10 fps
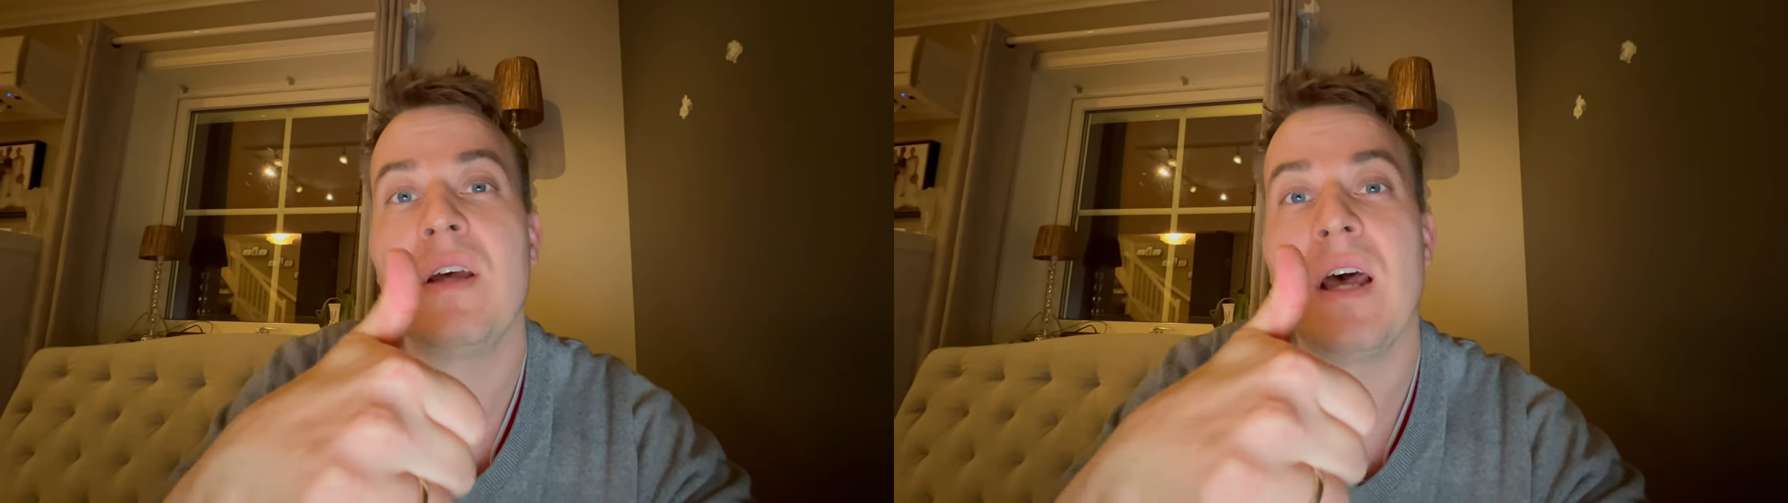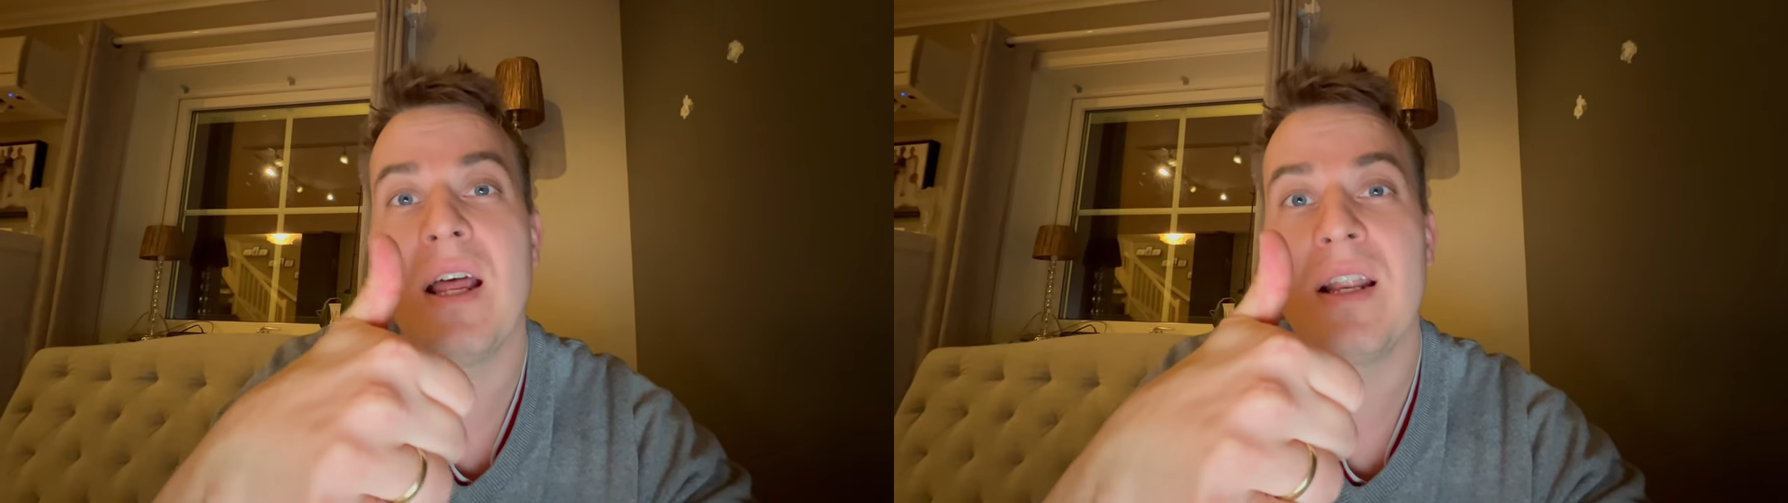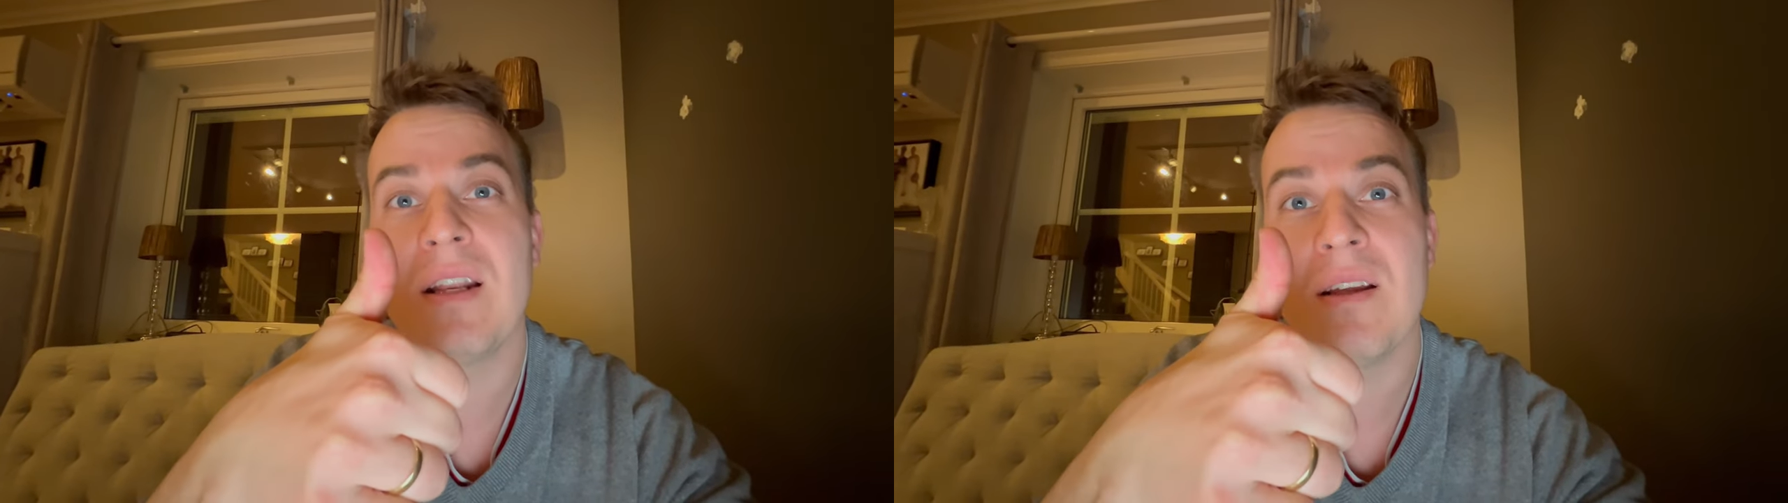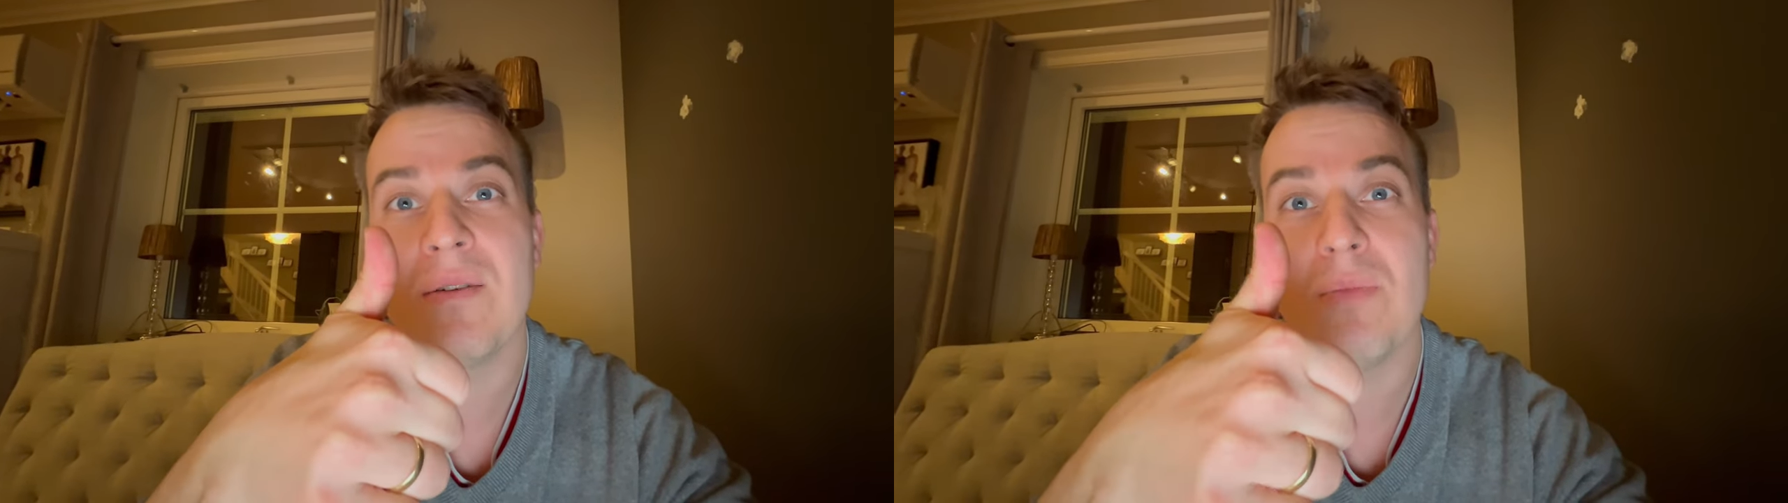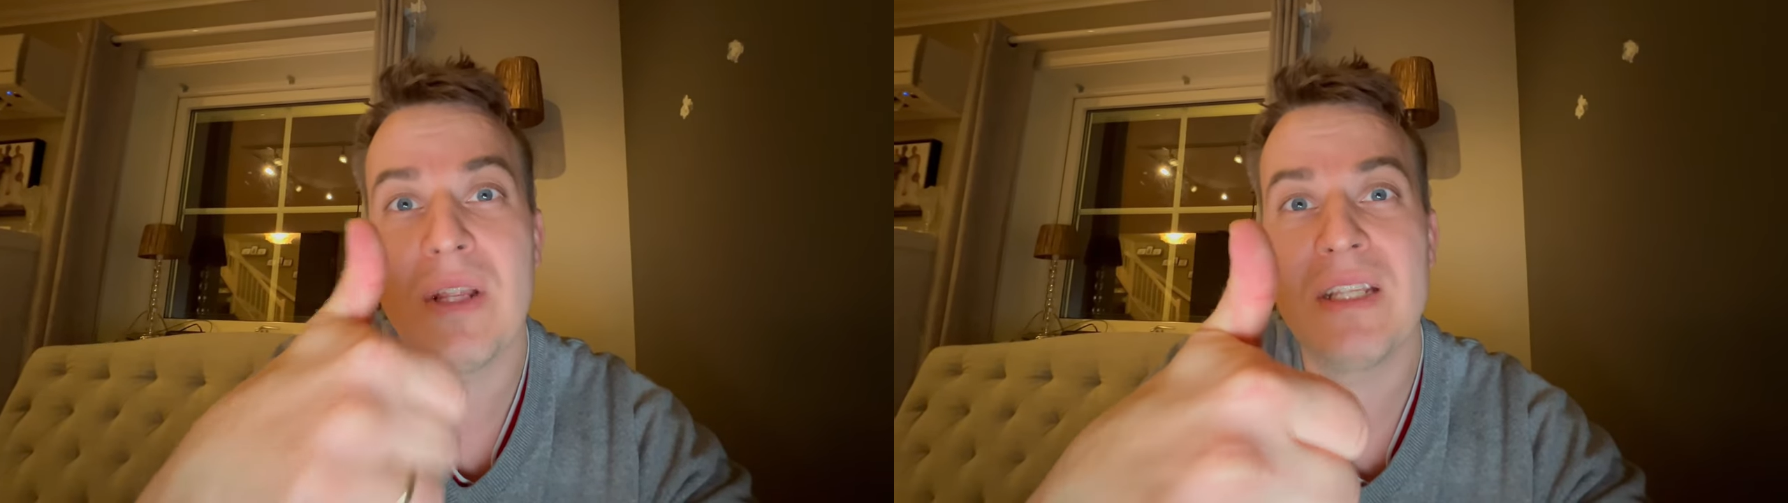and
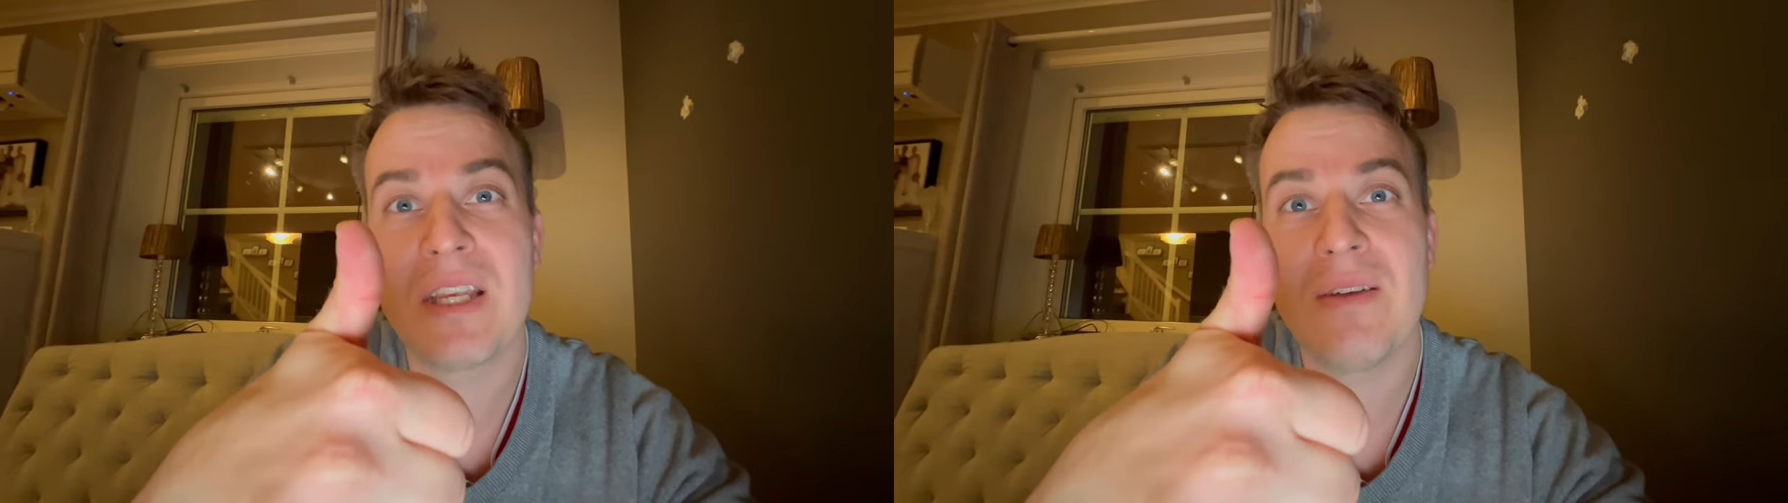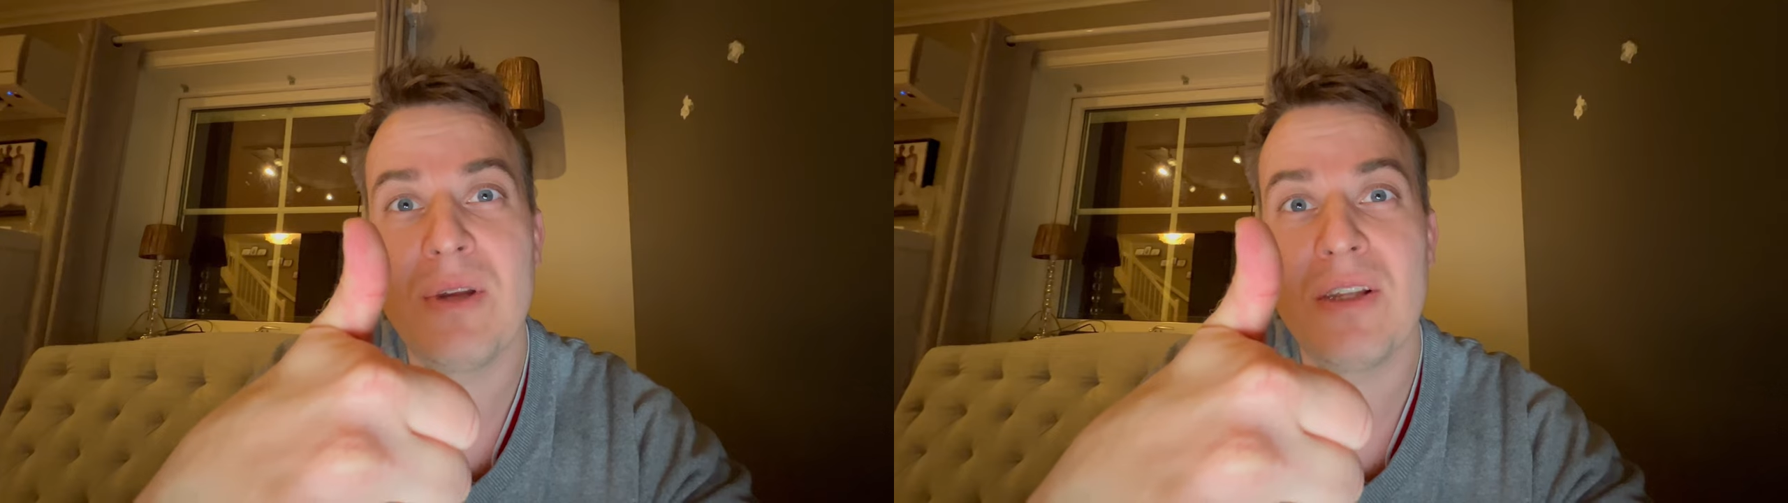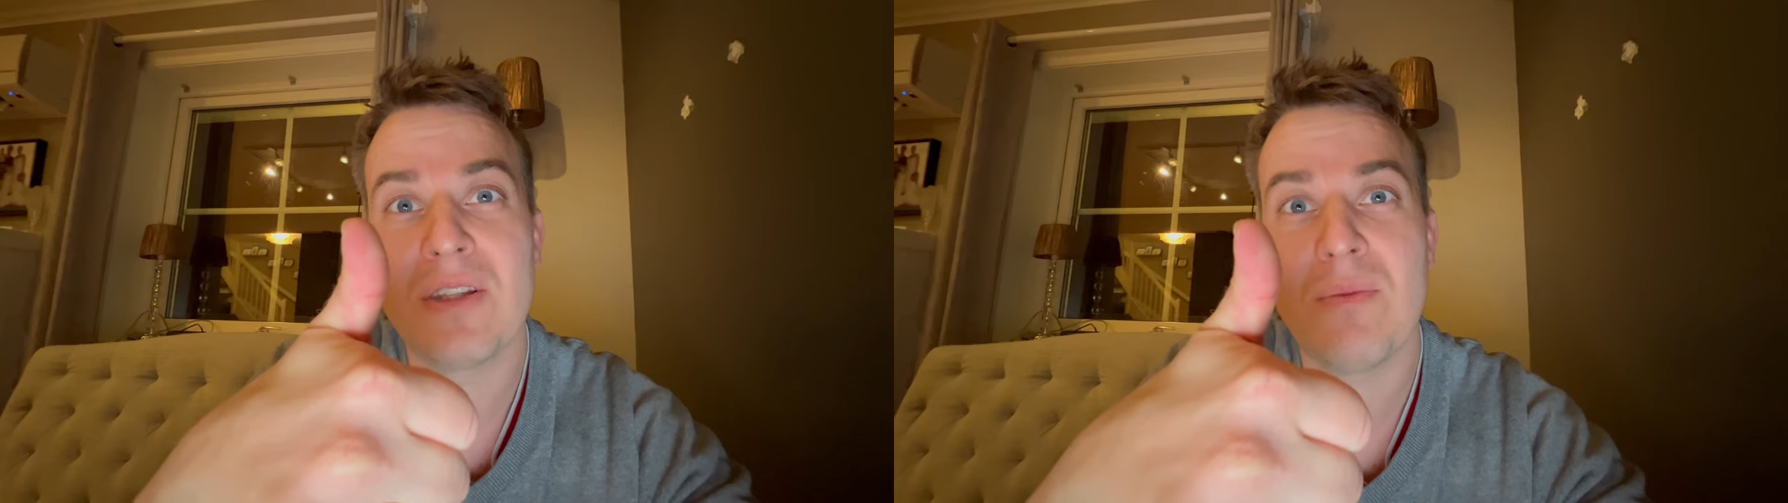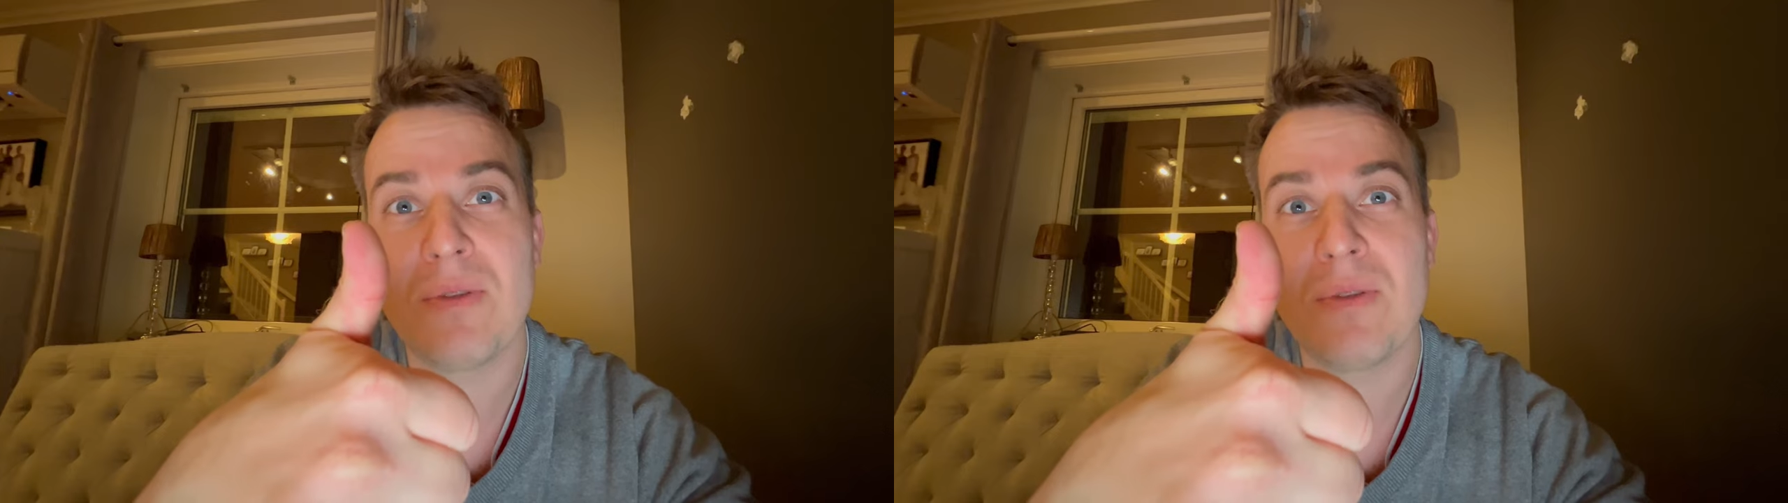please give me a thumbs